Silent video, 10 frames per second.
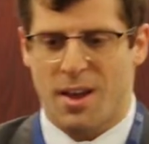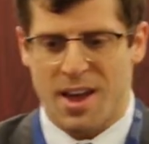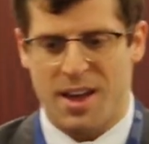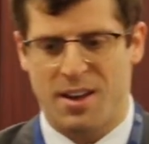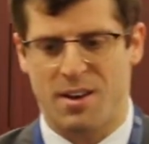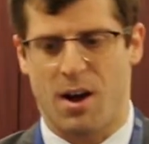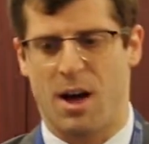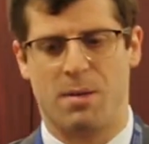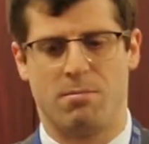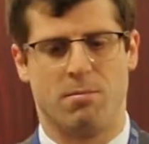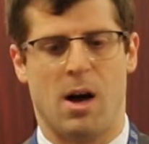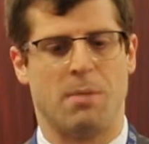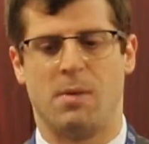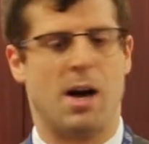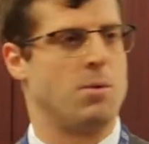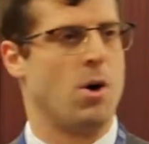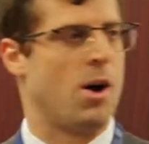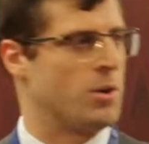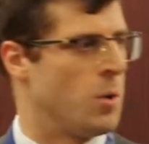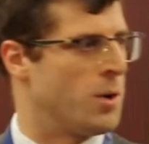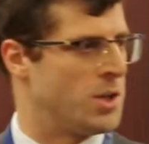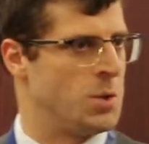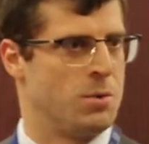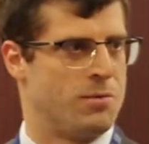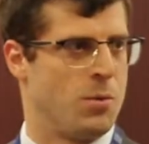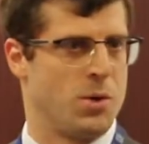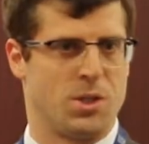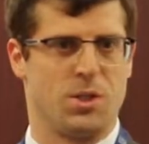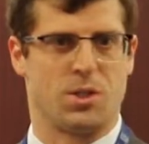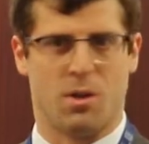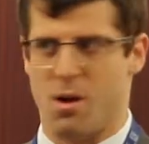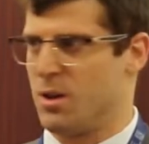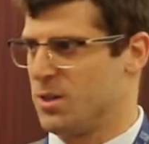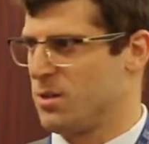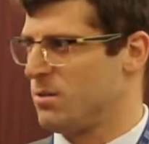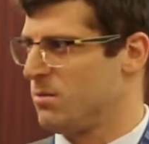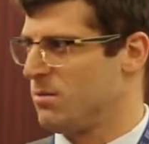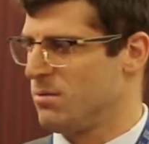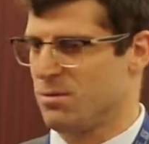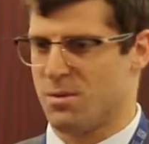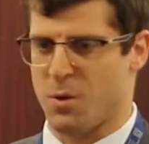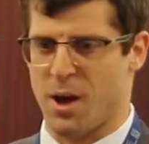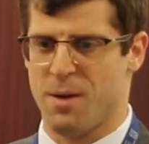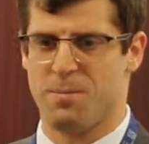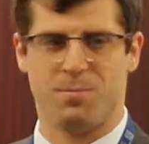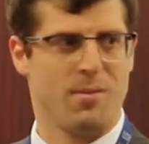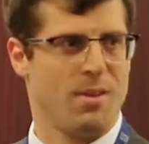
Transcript: and I'm now not going to enforce this clause. Okay?